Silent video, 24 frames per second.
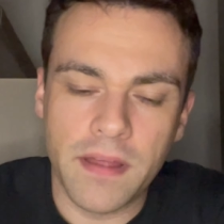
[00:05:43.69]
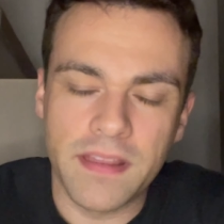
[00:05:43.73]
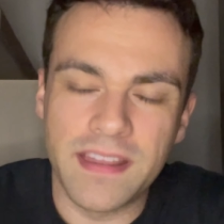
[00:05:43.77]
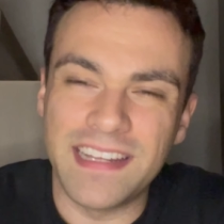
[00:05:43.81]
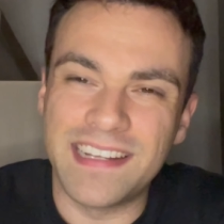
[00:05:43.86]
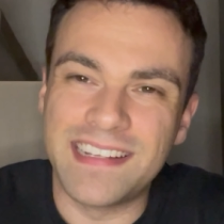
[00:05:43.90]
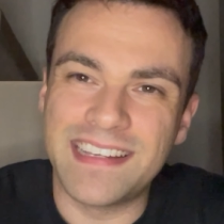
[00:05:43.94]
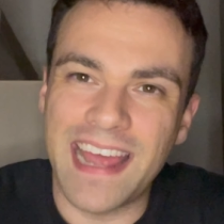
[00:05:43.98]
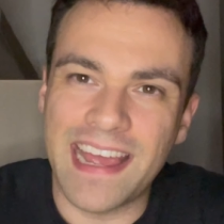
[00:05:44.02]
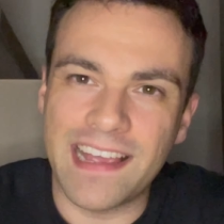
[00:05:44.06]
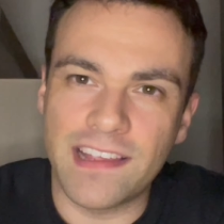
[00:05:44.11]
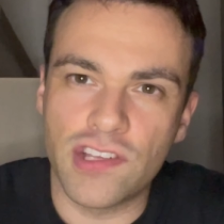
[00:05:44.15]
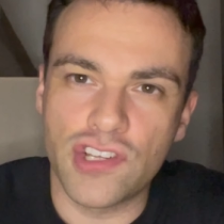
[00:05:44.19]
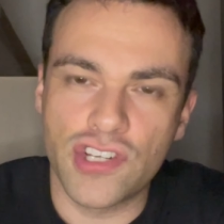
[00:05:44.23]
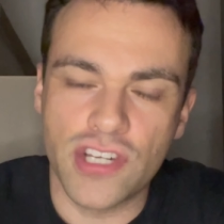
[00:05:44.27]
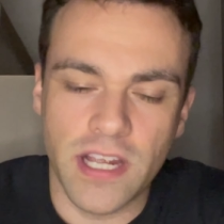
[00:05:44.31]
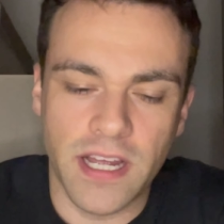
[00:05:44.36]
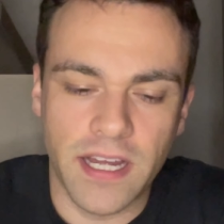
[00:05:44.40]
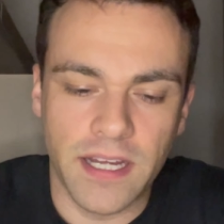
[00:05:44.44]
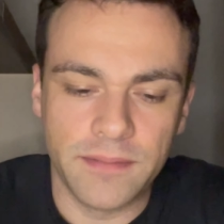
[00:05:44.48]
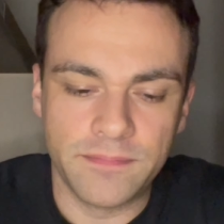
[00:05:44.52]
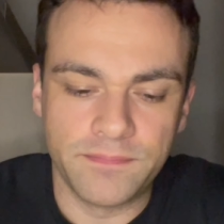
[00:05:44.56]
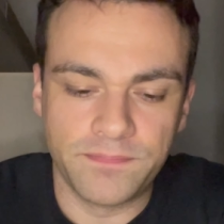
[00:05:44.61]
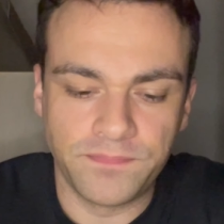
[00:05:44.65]
the
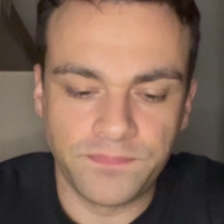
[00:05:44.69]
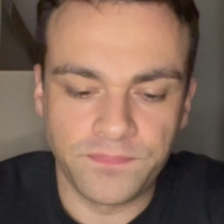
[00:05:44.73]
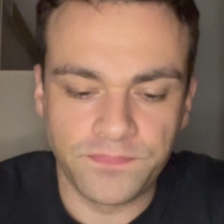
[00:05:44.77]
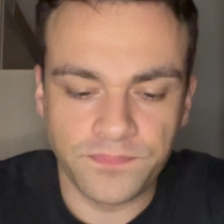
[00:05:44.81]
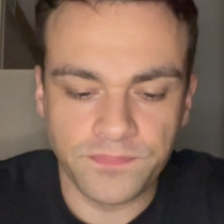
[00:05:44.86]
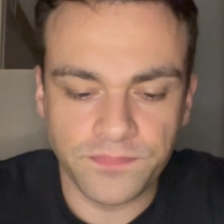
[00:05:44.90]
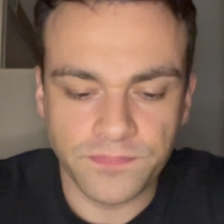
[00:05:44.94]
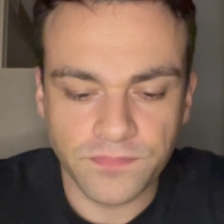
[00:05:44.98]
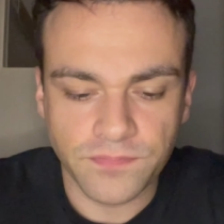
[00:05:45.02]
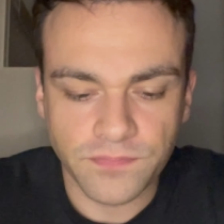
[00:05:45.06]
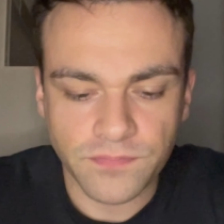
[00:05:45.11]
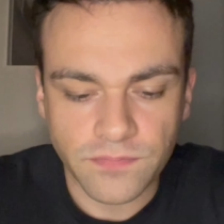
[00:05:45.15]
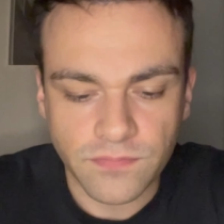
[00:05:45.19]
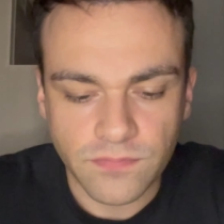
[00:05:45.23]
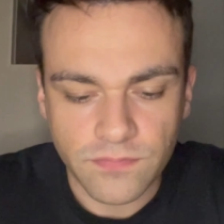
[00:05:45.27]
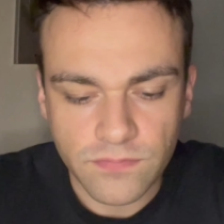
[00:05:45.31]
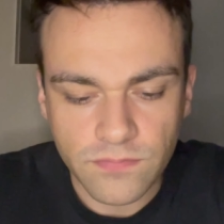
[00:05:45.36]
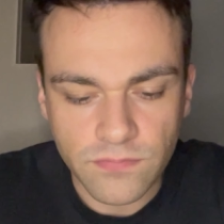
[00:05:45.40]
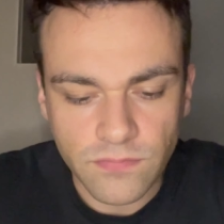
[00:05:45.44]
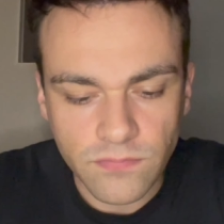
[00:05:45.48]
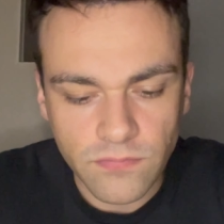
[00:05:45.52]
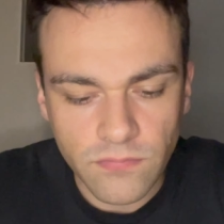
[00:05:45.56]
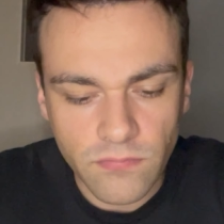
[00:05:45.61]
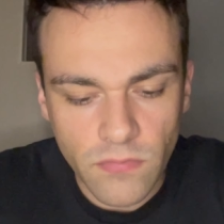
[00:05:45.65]
texture
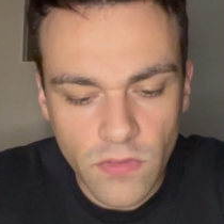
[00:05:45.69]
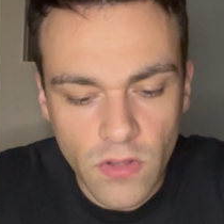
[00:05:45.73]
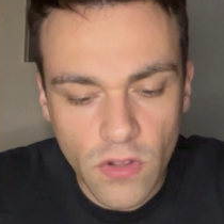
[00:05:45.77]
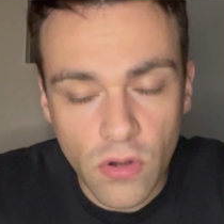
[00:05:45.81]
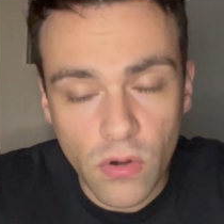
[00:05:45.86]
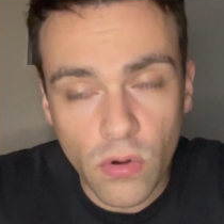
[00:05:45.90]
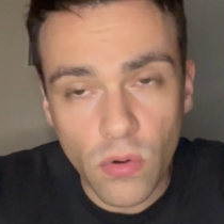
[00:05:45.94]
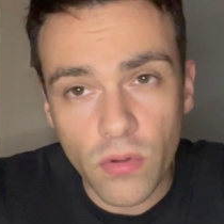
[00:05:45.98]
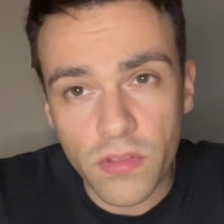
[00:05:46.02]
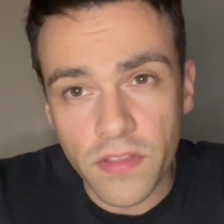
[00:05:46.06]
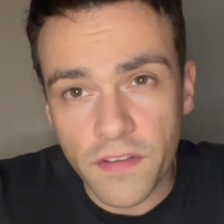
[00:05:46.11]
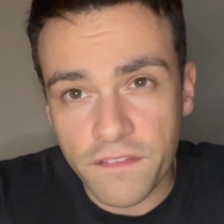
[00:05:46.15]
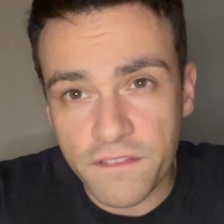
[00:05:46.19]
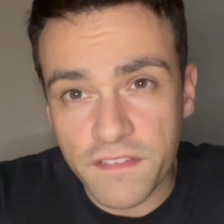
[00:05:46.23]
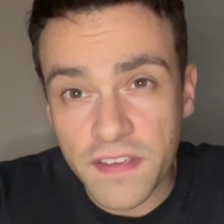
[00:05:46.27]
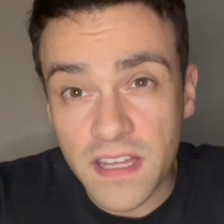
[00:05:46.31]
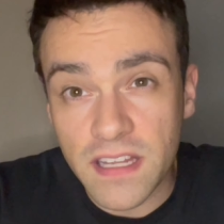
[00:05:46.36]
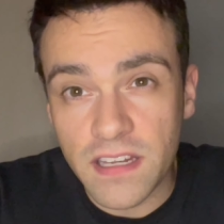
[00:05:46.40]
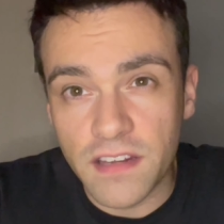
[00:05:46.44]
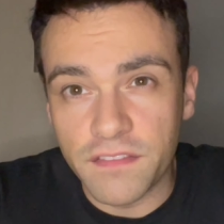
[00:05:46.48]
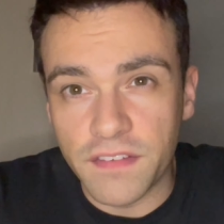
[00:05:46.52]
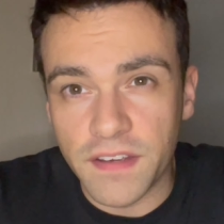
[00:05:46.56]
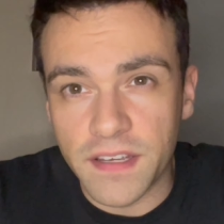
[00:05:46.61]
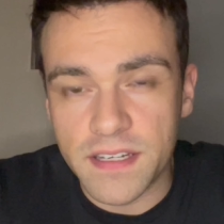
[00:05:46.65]
or the feel
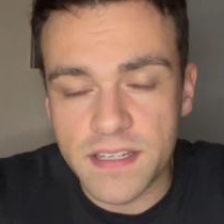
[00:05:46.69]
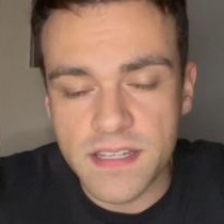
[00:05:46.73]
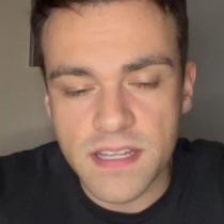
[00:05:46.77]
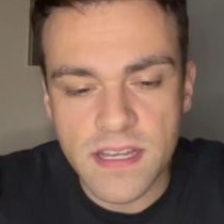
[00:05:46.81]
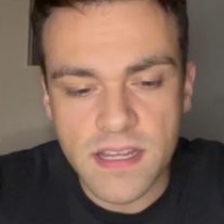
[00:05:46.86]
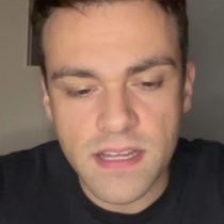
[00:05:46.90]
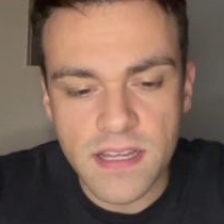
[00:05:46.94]
of it